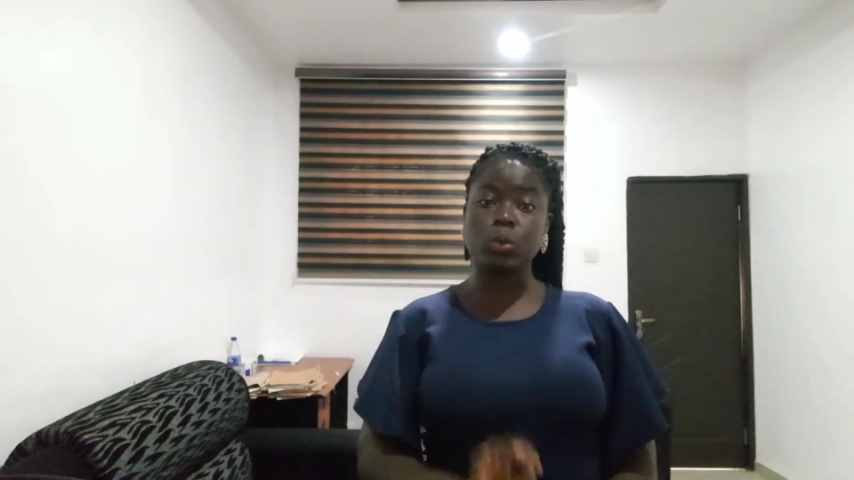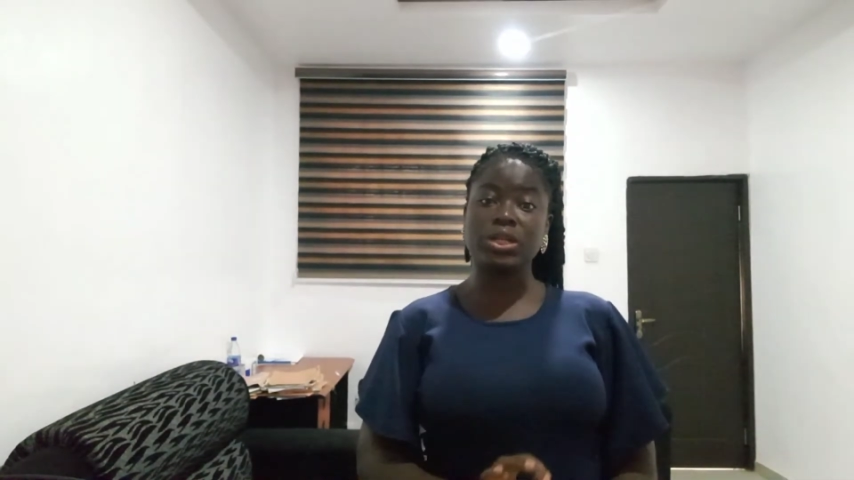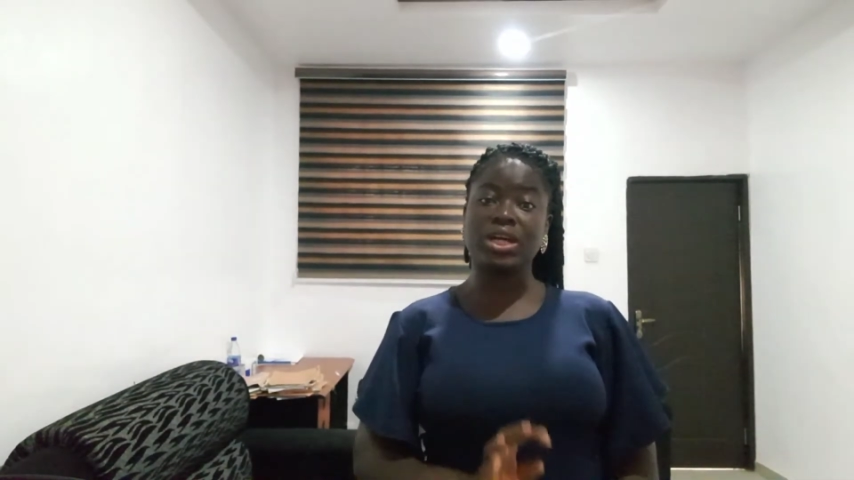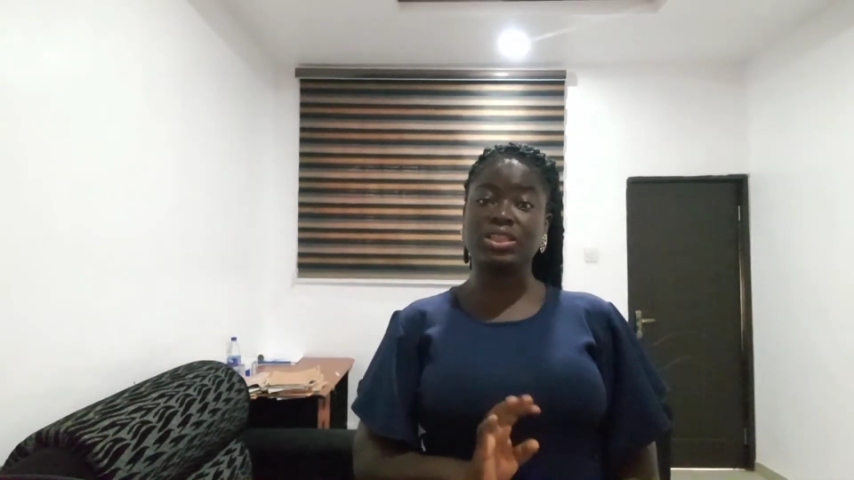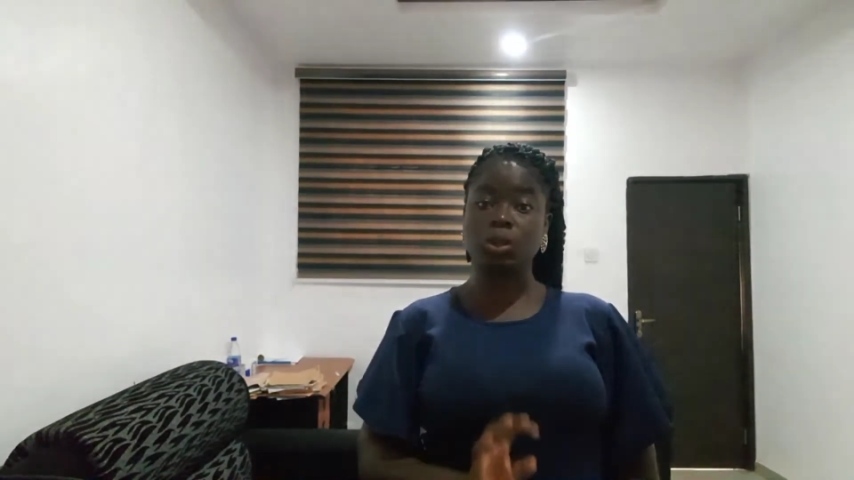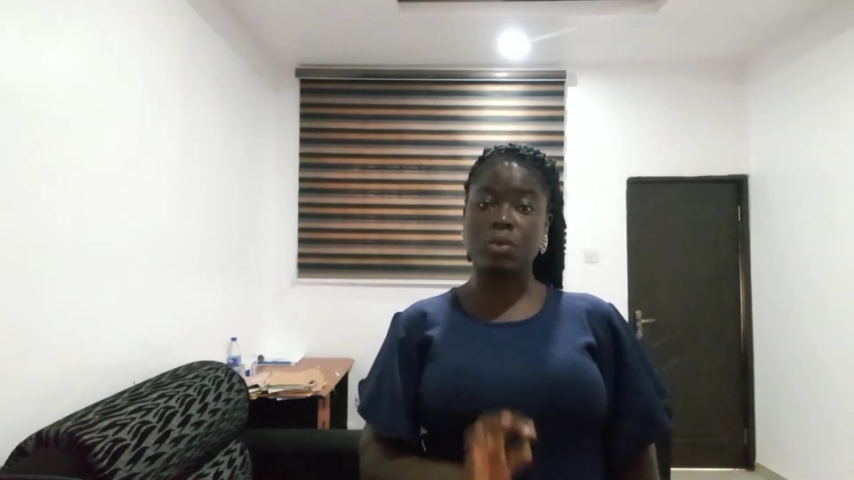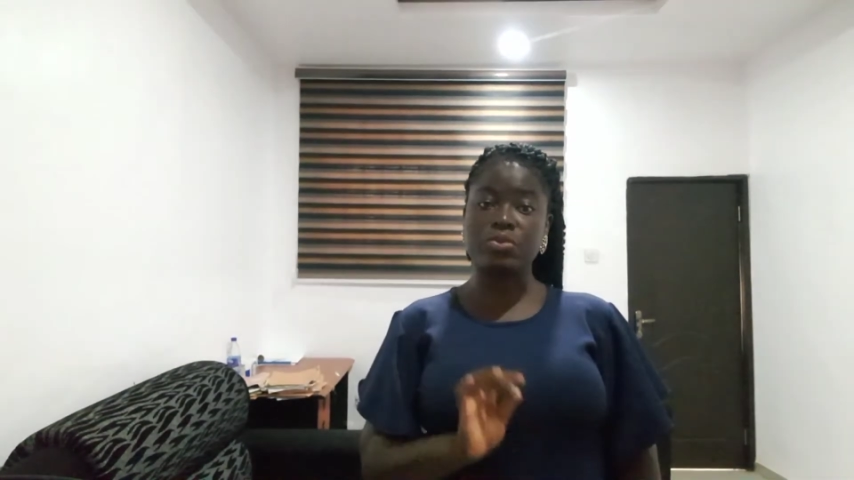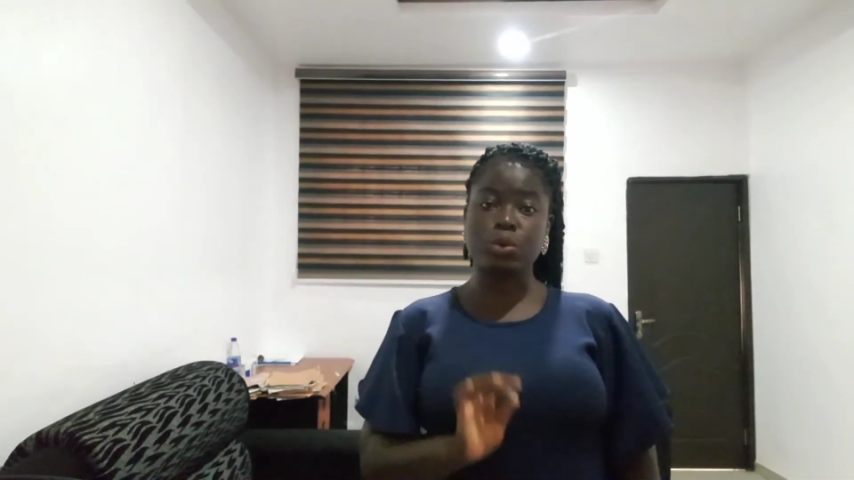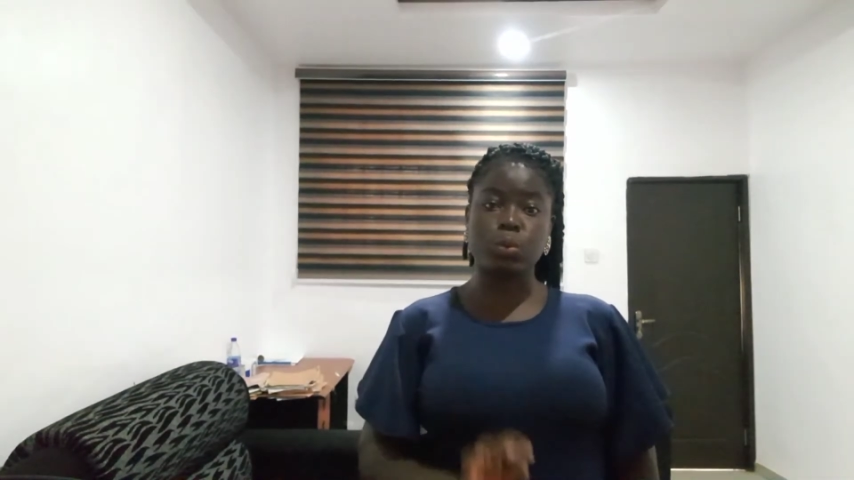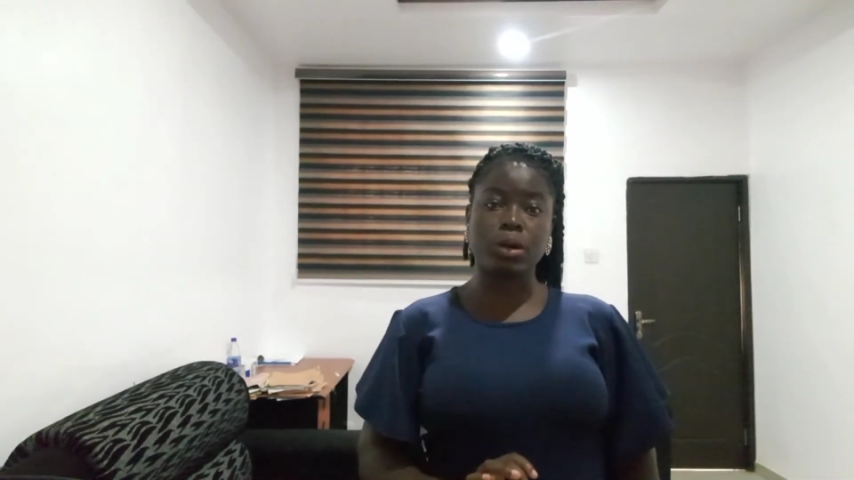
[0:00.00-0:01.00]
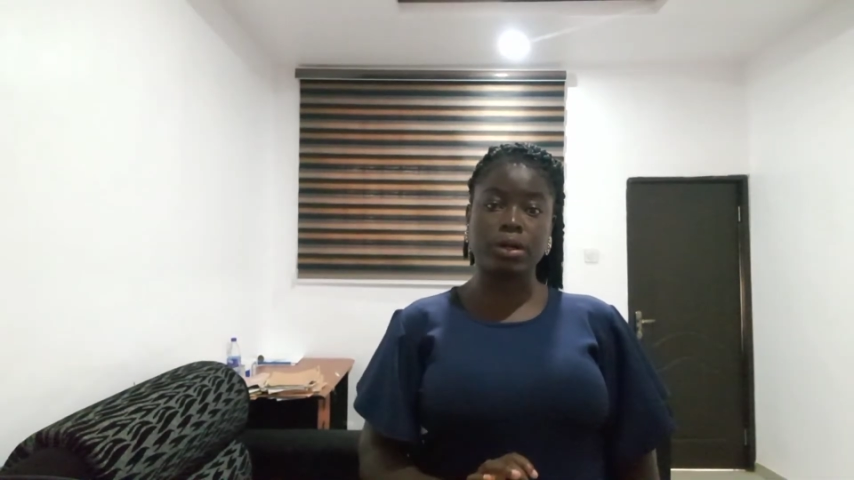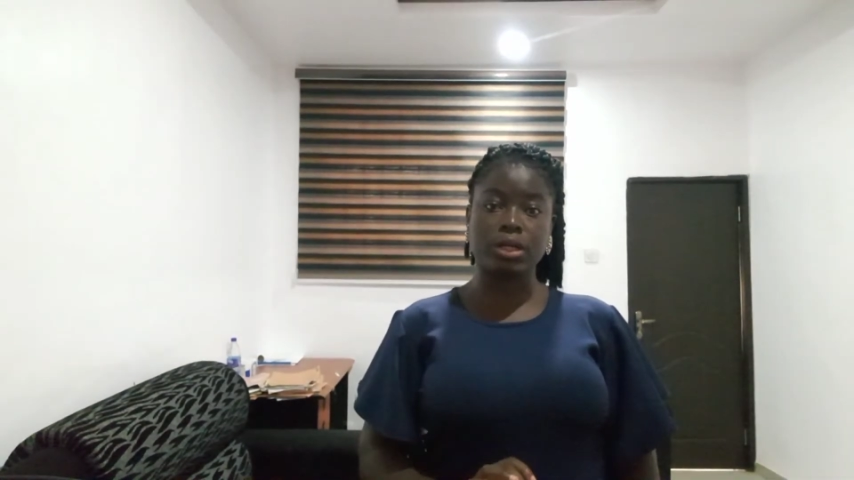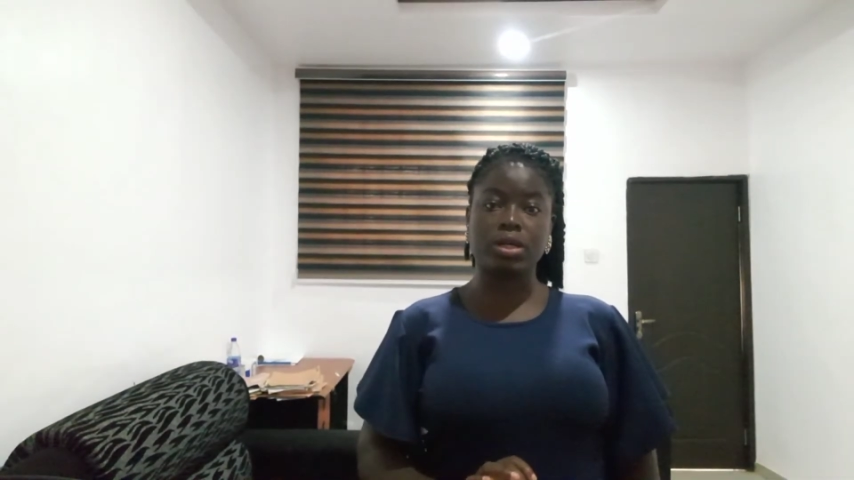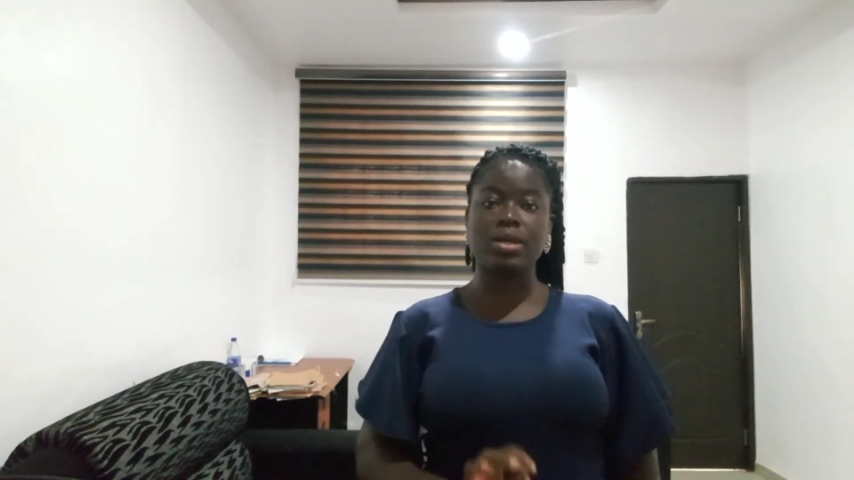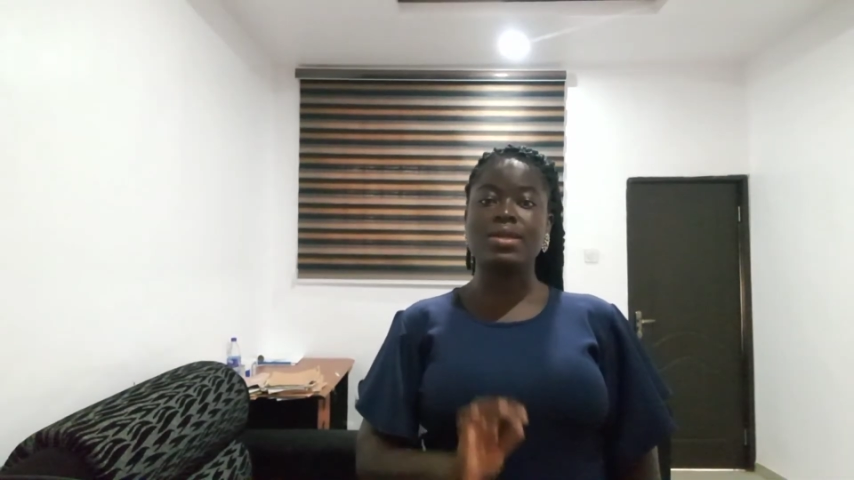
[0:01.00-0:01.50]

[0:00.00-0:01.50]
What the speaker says: owners of the work.